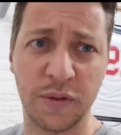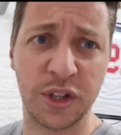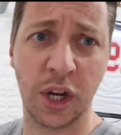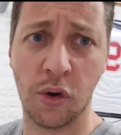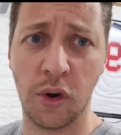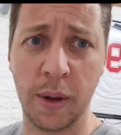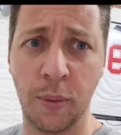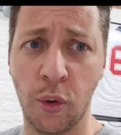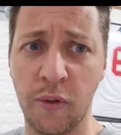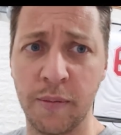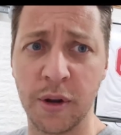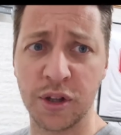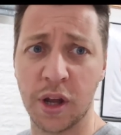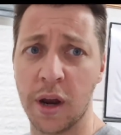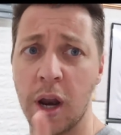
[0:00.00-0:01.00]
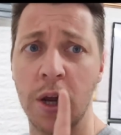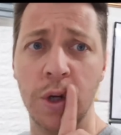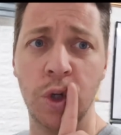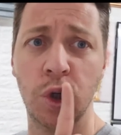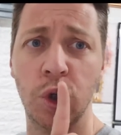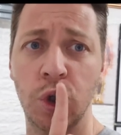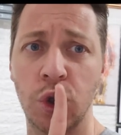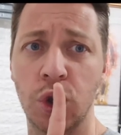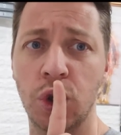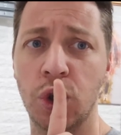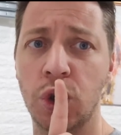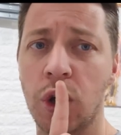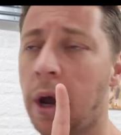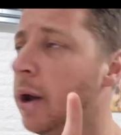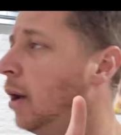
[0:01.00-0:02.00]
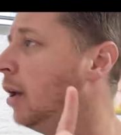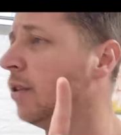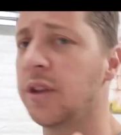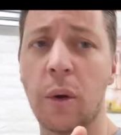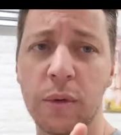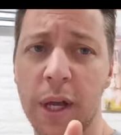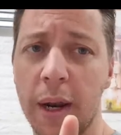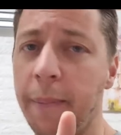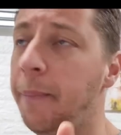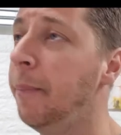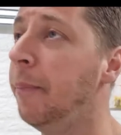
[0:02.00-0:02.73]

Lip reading: I've secretly bought for my son. Shh, don't tell